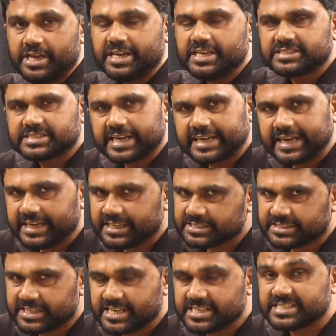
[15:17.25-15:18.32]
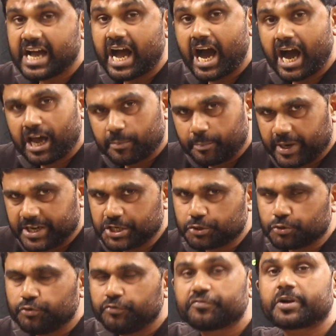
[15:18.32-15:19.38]
is at a distance r by
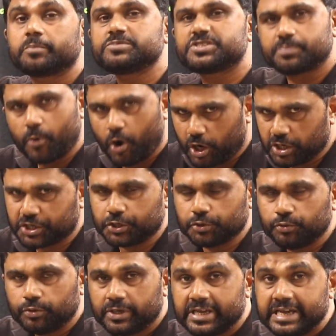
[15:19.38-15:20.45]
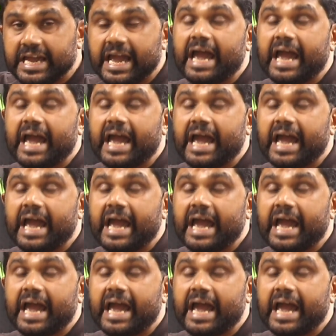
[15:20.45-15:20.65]
2 from small q